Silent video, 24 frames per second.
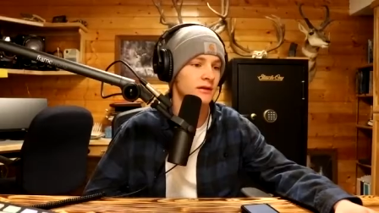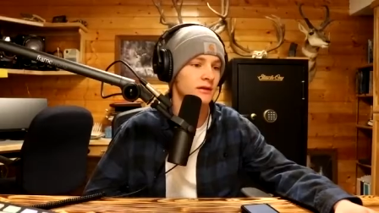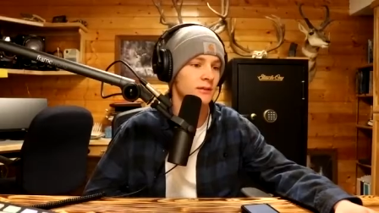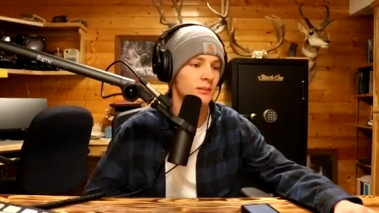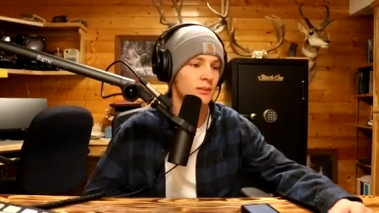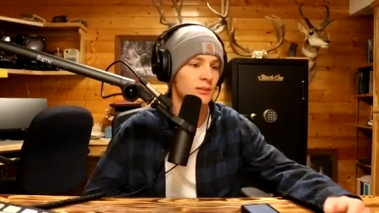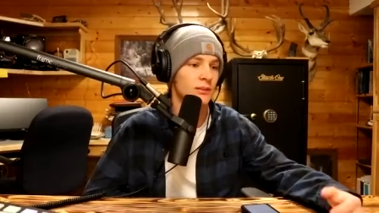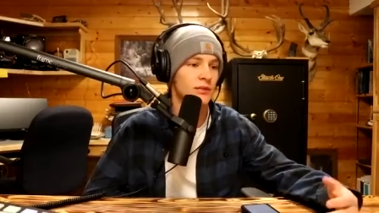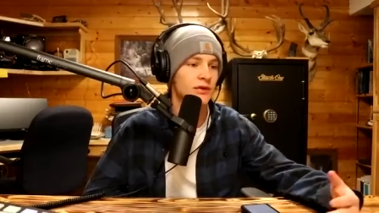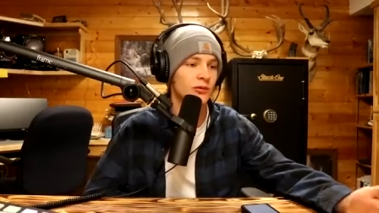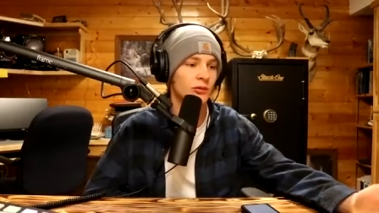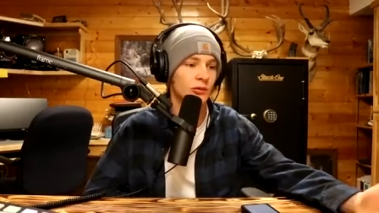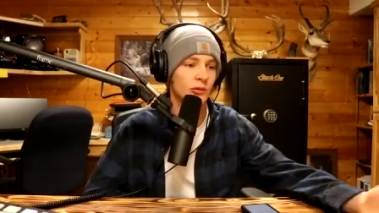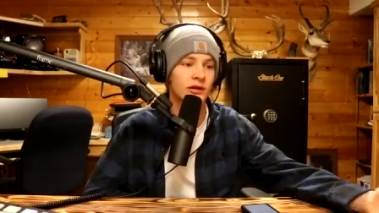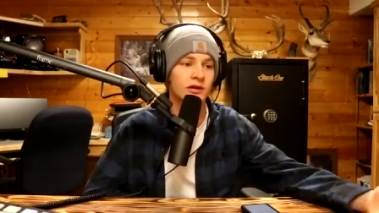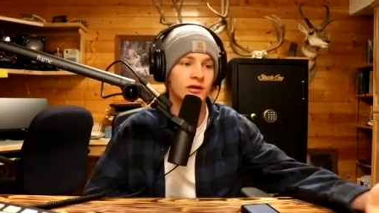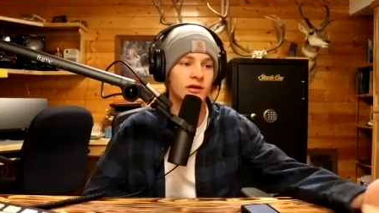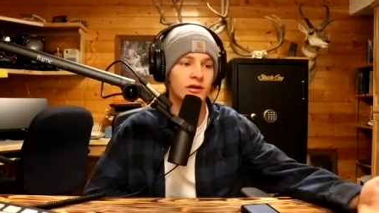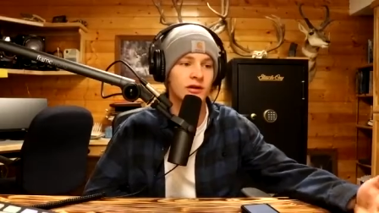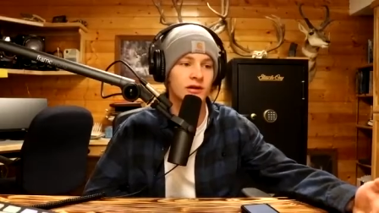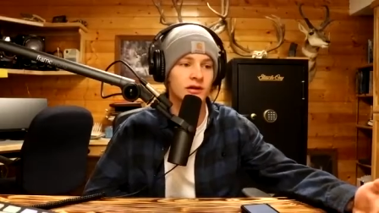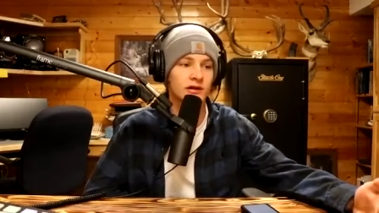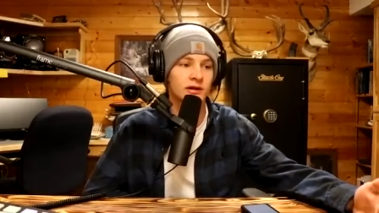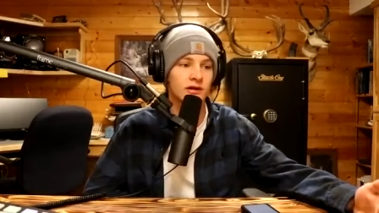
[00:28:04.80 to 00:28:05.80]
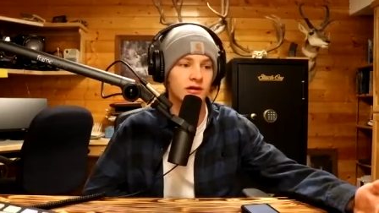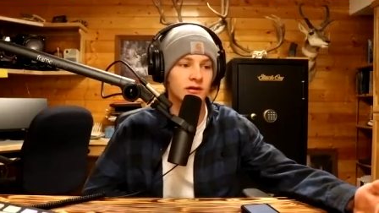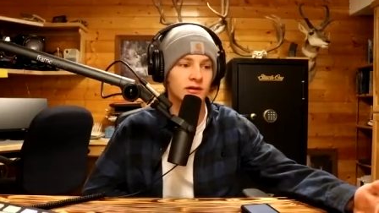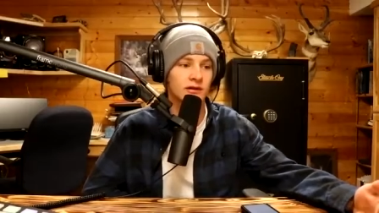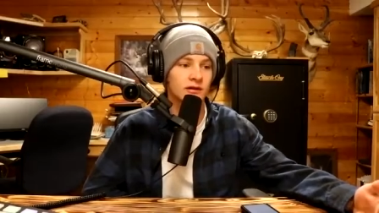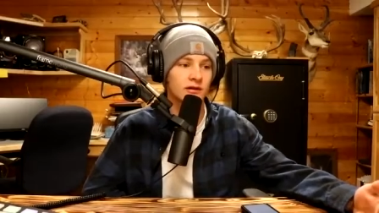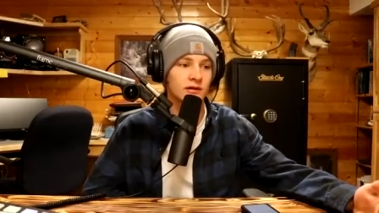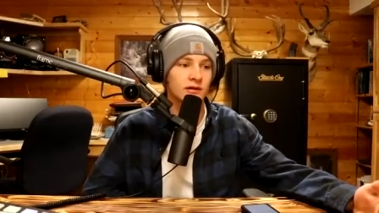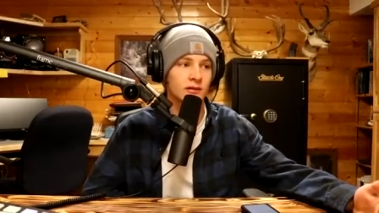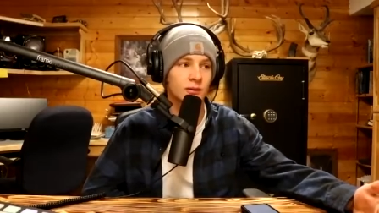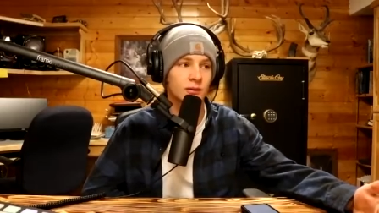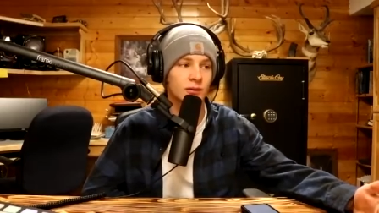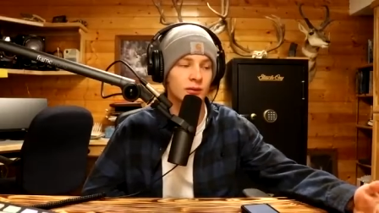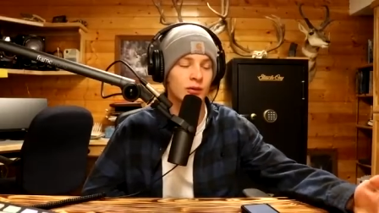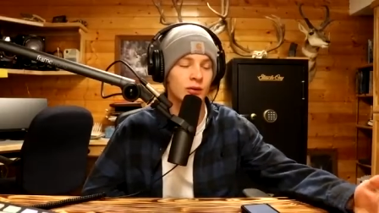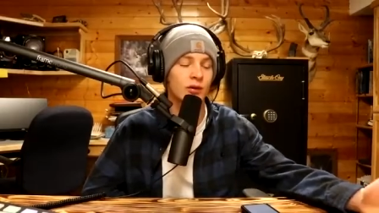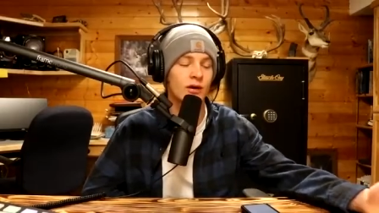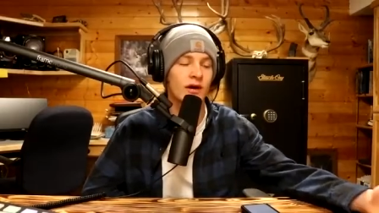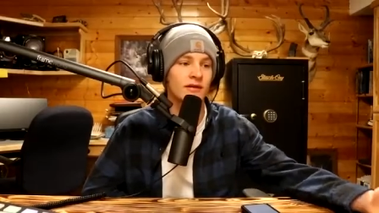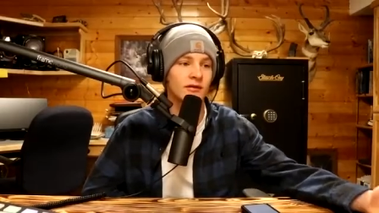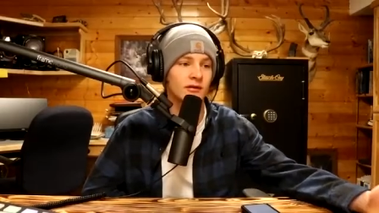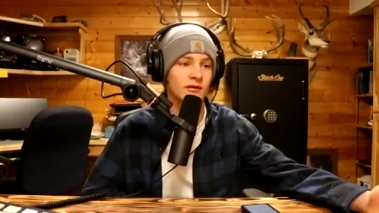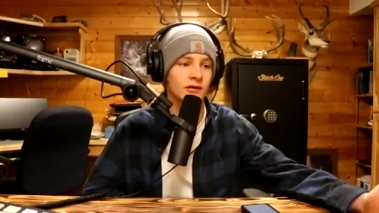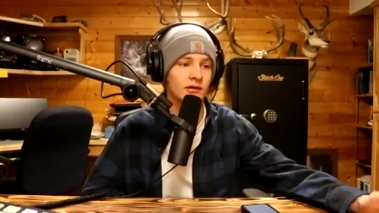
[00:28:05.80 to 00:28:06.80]
be really
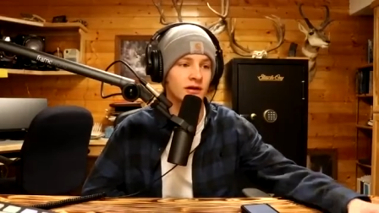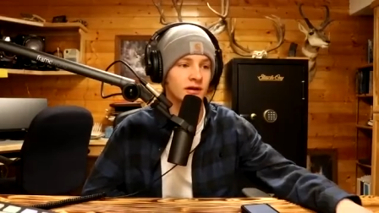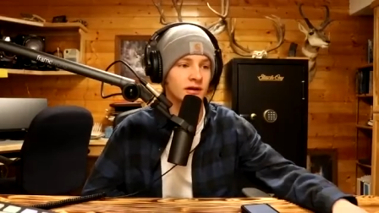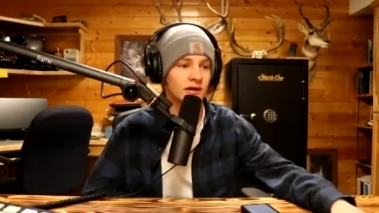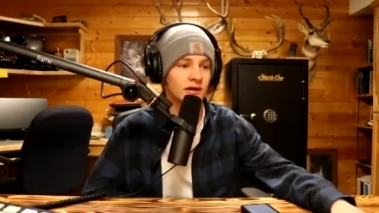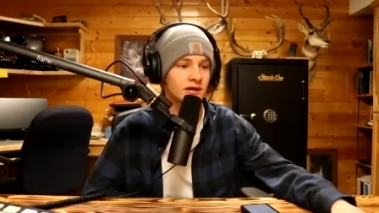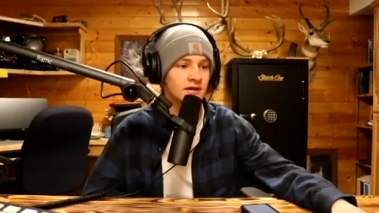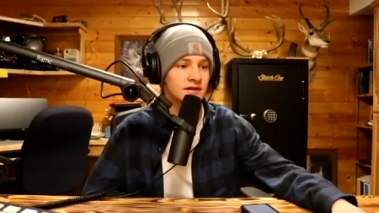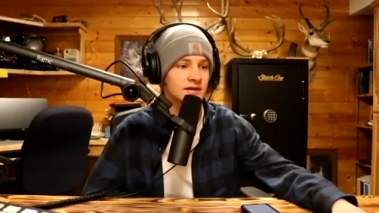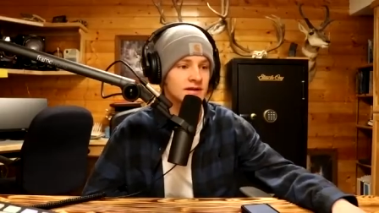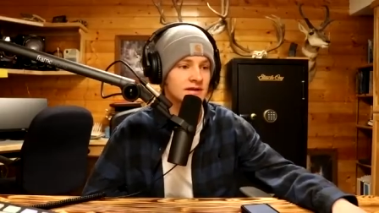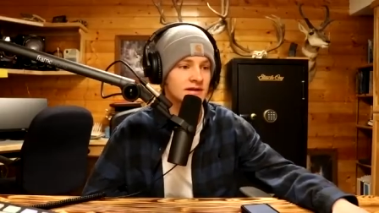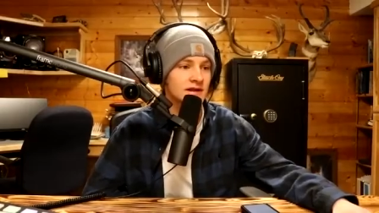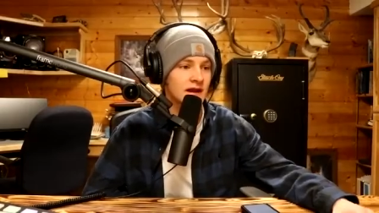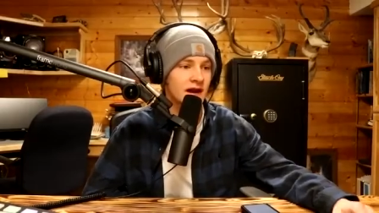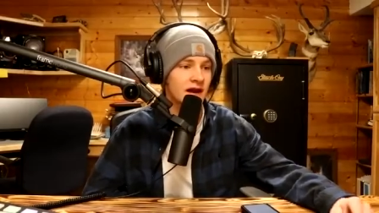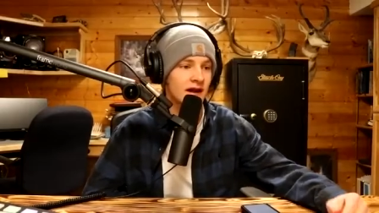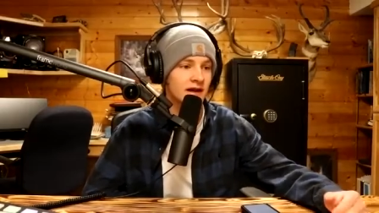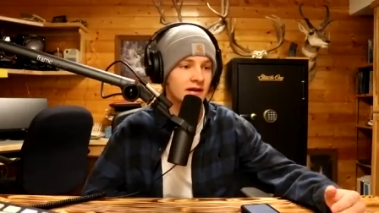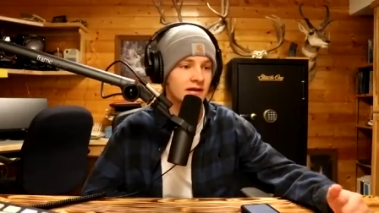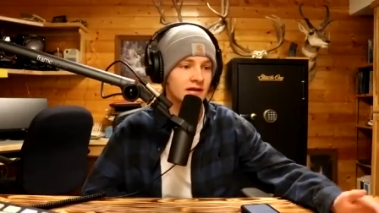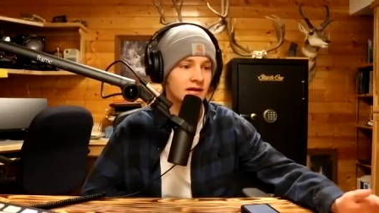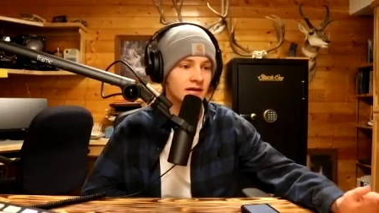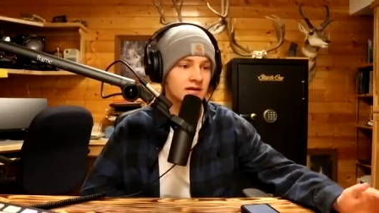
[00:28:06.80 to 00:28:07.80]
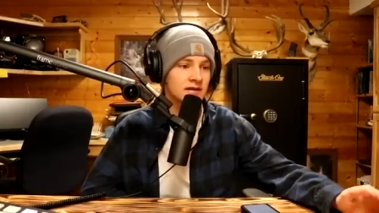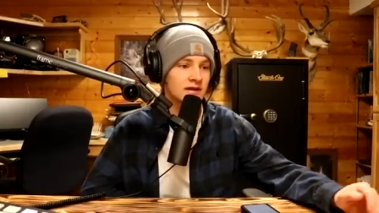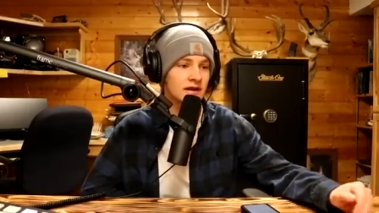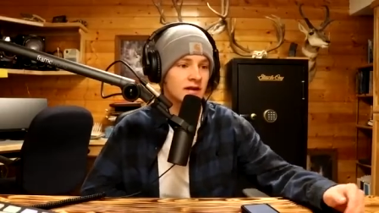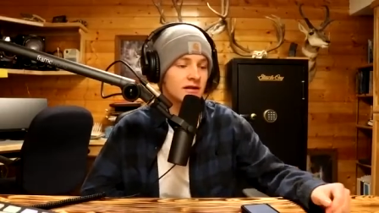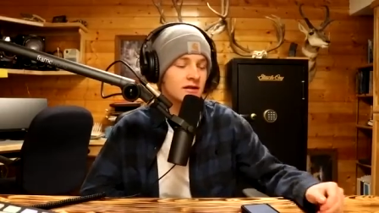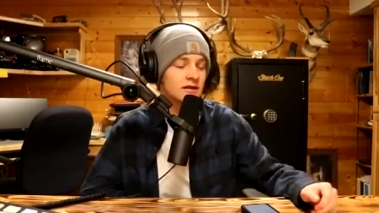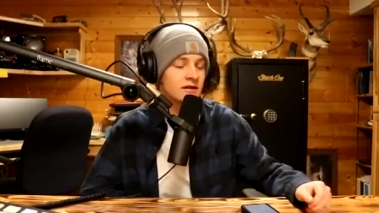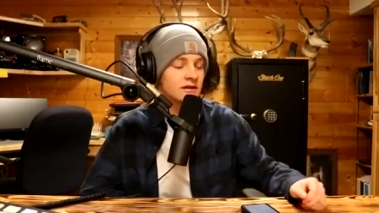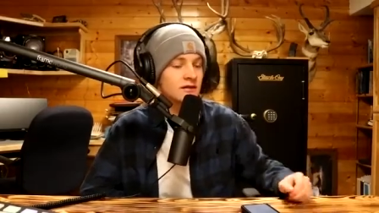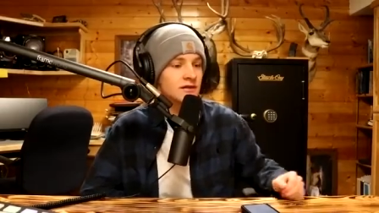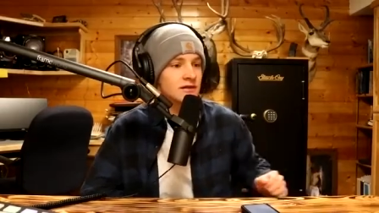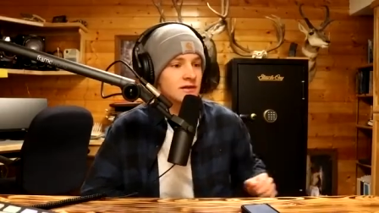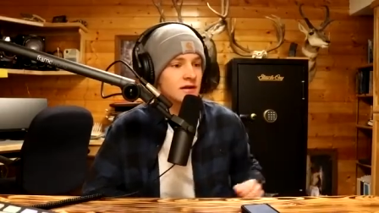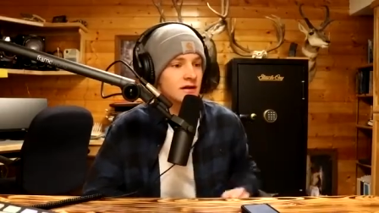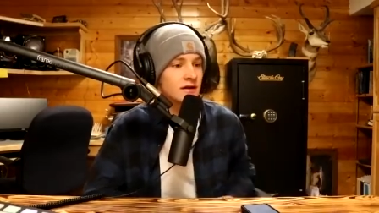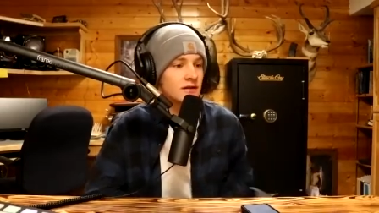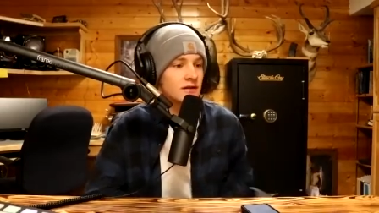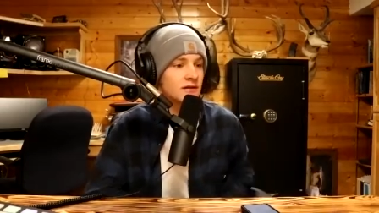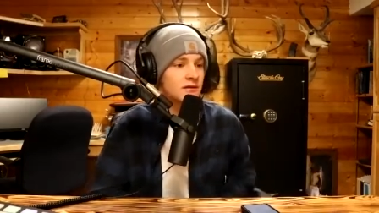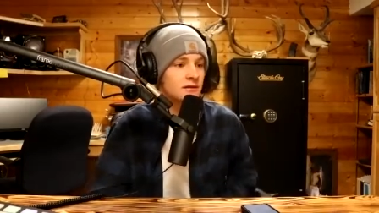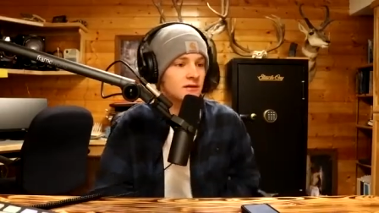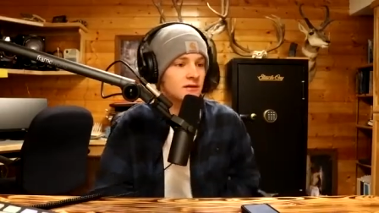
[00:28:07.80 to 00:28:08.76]
prevalent in society in 10 years then.